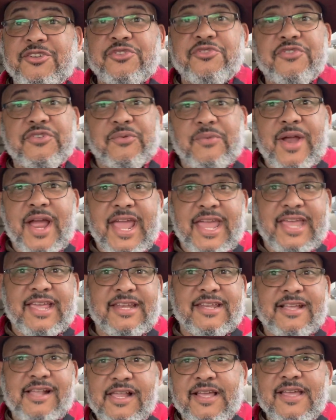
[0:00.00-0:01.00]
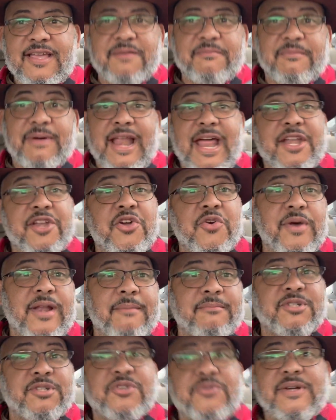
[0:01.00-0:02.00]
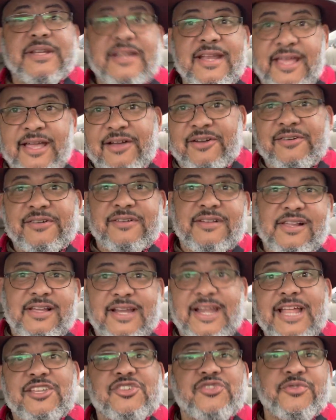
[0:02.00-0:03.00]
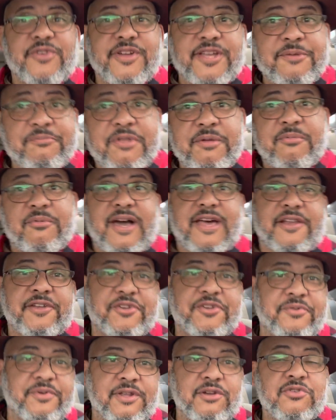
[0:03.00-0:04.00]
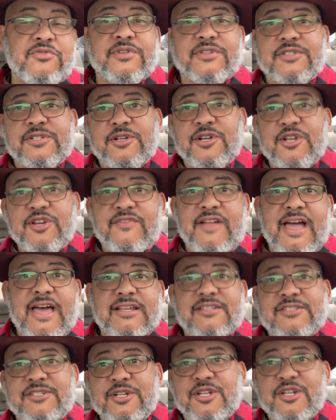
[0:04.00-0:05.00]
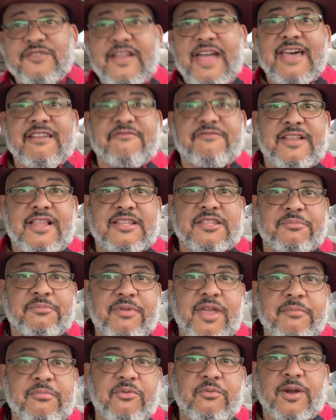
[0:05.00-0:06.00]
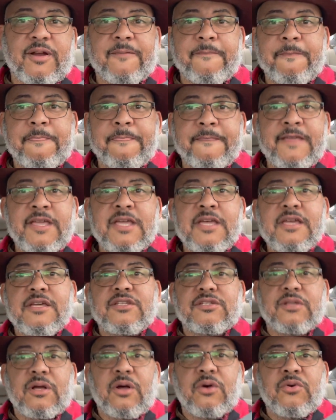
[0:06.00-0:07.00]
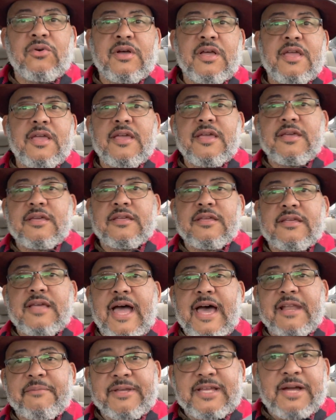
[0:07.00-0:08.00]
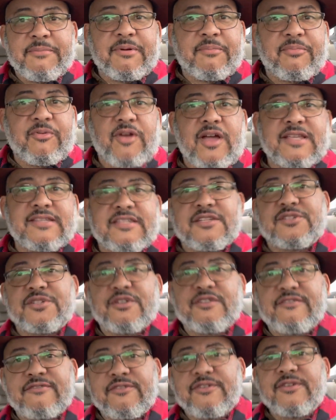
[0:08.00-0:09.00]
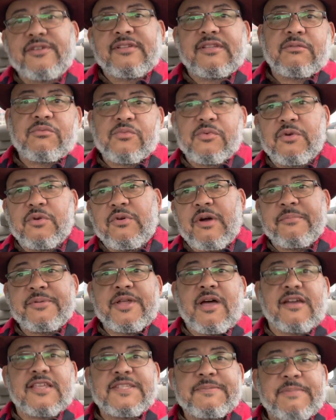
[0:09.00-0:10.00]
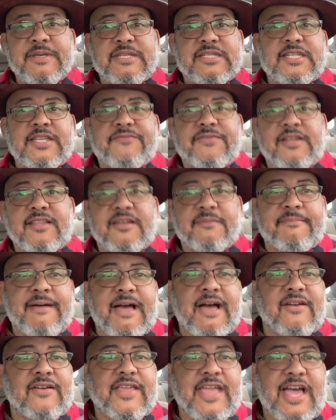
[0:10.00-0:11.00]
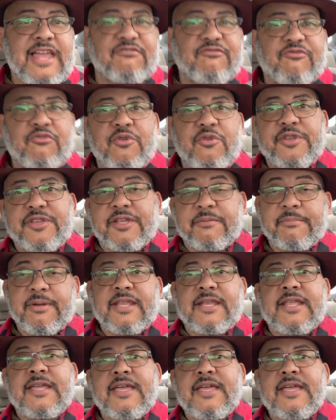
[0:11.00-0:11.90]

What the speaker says: do it right. But I know what I'm doing now, and I train people how to do it, who to serve, how to fill out the paperwork. So how to become a process server? Well, I'm talking specifically about California, but